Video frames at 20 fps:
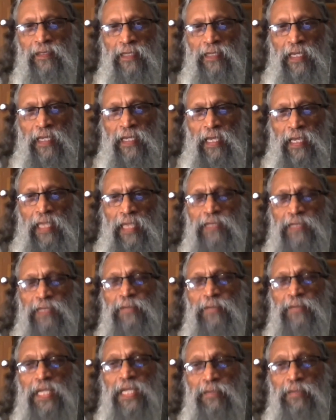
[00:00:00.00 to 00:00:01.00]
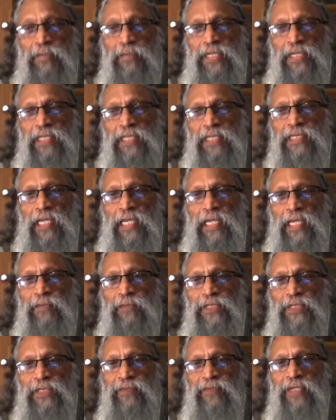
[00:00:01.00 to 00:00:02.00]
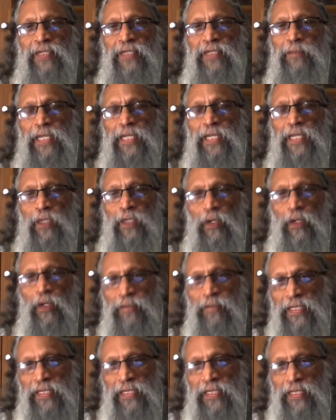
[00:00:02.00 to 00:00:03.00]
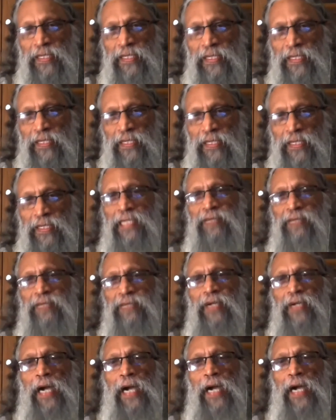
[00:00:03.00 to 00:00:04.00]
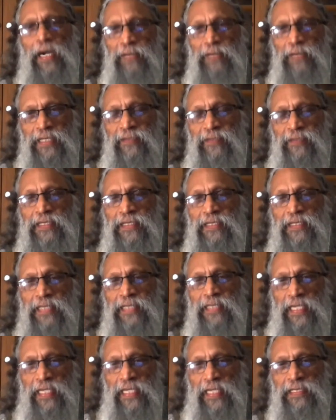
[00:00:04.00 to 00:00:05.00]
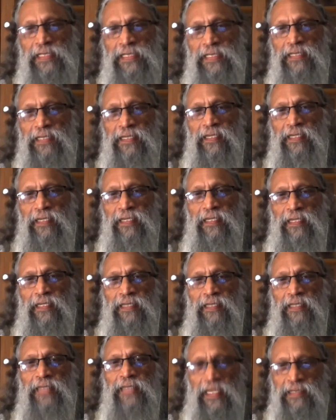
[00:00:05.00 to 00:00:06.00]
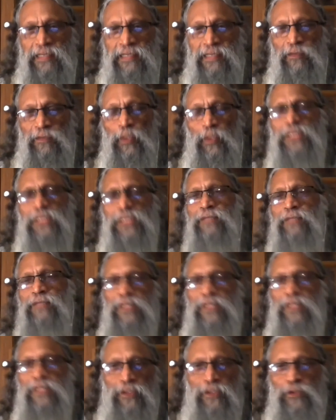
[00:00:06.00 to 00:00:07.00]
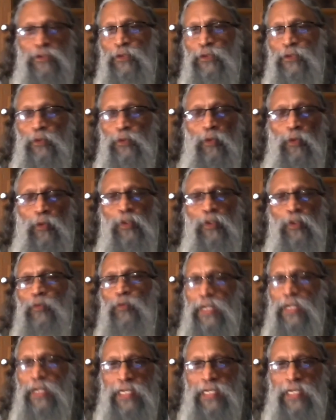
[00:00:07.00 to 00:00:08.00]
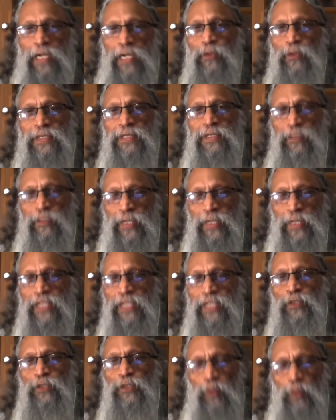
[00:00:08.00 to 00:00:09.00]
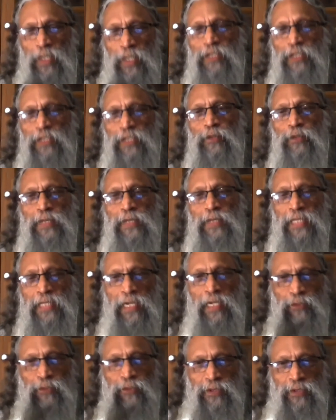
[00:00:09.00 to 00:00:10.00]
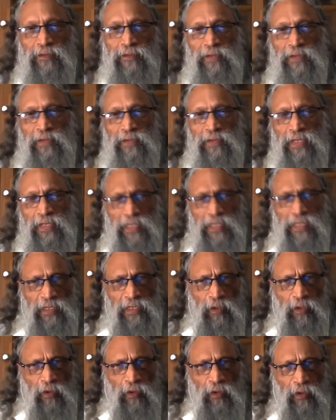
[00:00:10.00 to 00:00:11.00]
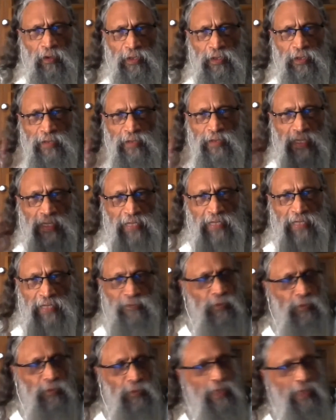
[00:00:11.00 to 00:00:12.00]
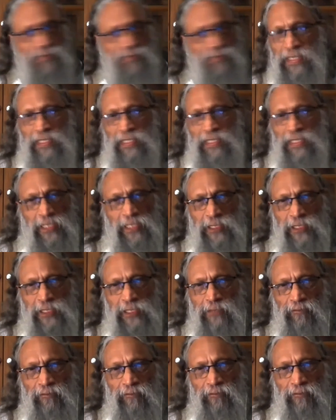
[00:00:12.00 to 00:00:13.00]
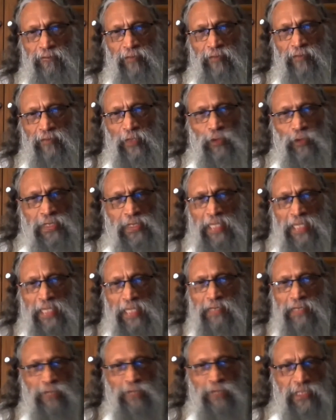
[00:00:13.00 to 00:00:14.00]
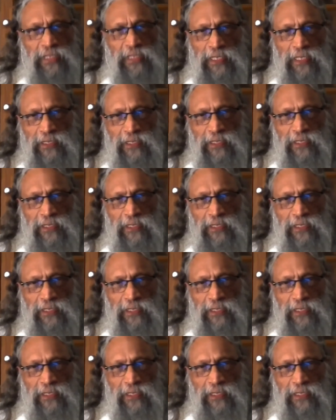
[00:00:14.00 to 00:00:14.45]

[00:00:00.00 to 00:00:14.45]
And maybe at times we may not be in that kind of a harmony with nature that whatever you do won't work out the way you want it to work out. In all your life you have seen this. You start a business